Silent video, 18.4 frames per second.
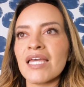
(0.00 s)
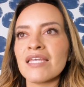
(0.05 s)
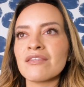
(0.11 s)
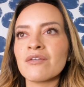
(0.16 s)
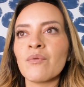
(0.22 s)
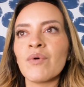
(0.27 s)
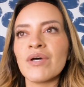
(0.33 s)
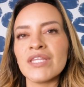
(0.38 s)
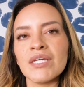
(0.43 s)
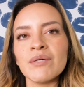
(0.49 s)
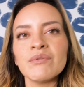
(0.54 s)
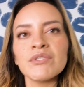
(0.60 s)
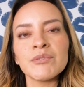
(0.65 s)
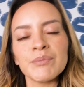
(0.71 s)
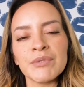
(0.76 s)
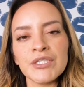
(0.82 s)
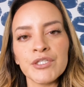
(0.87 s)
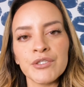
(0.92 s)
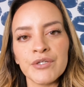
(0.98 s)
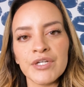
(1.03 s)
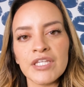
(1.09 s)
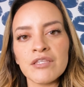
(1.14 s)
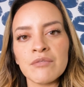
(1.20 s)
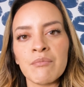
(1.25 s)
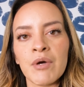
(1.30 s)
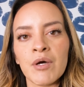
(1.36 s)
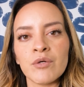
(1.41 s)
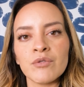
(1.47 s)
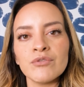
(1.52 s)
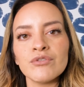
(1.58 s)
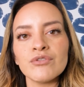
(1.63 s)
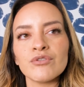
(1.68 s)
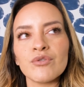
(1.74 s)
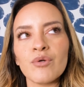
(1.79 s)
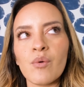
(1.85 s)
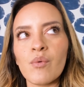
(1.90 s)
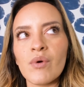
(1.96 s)
And the one that was protruding the
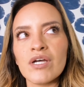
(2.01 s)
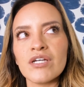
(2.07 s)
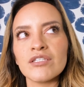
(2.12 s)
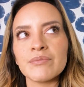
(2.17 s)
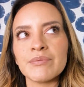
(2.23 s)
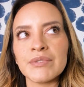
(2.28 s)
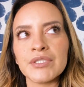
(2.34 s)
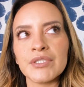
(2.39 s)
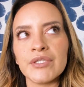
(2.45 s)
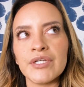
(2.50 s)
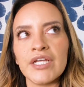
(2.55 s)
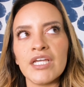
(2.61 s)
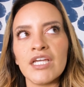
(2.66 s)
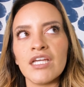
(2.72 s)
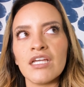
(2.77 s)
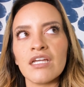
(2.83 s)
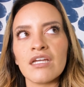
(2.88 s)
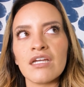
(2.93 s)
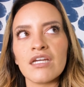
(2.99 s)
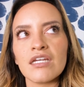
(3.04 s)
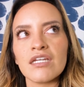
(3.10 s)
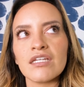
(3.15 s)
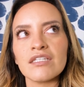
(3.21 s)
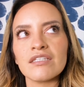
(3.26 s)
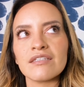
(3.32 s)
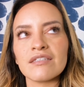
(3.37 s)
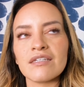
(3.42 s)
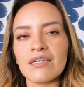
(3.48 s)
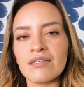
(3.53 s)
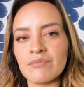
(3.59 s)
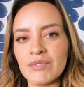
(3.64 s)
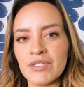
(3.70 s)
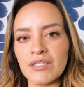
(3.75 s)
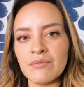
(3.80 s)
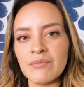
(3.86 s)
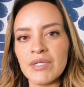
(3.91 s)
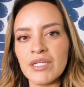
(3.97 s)
most was protruding 10
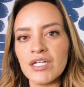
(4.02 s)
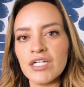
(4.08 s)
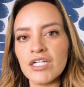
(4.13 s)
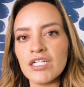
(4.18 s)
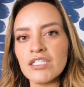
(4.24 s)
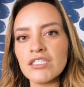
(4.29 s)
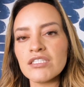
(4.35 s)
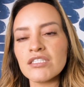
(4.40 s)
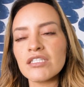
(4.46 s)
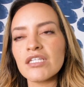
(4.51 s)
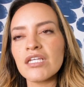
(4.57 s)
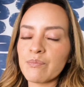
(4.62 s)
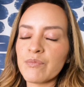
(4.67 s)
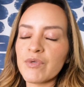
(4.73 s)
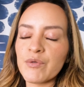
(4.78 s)
millimeters.